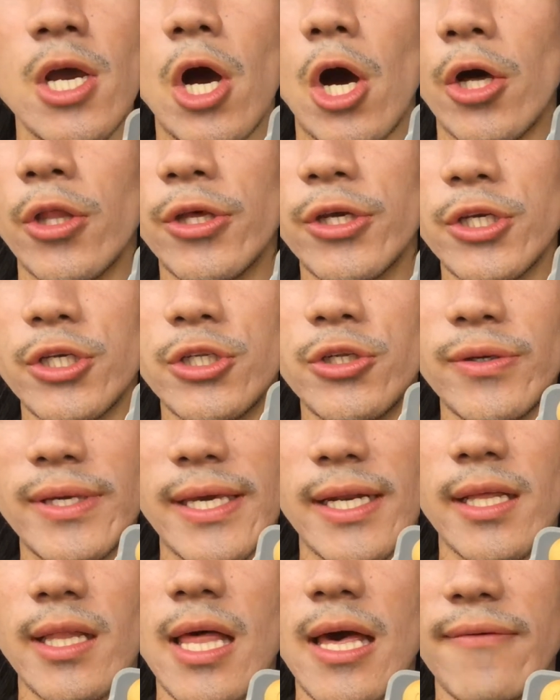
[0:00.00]
Although you do
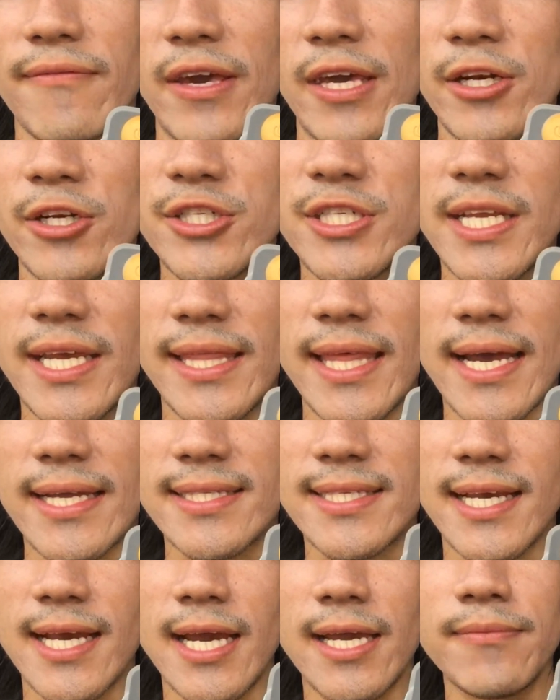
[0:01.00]
get a lot of energy at
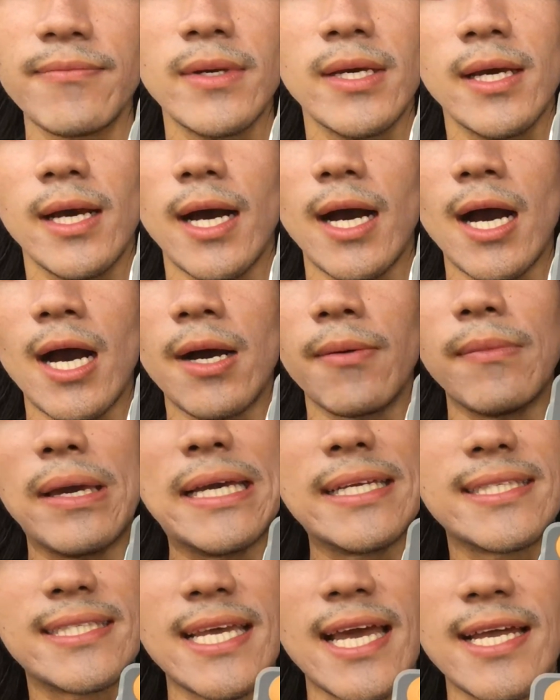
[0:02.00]
that time,
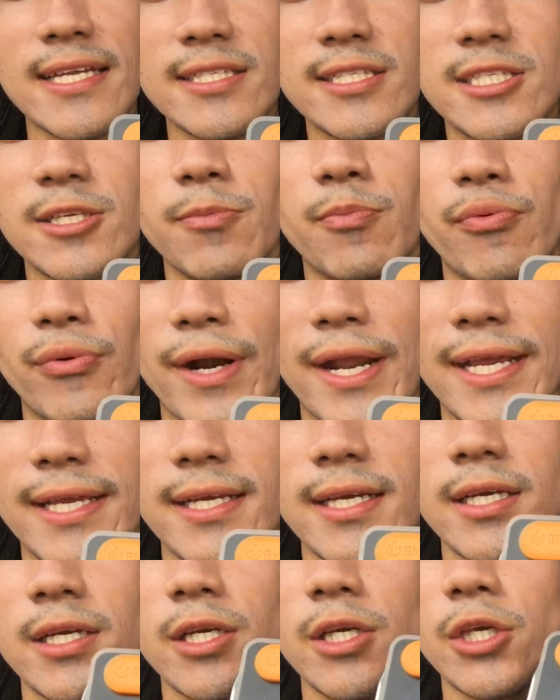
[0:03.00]
it tends to break
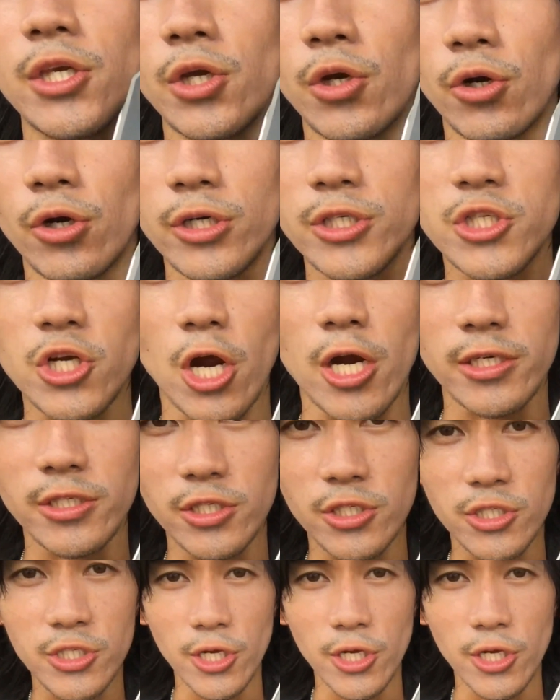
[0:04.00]
your charger.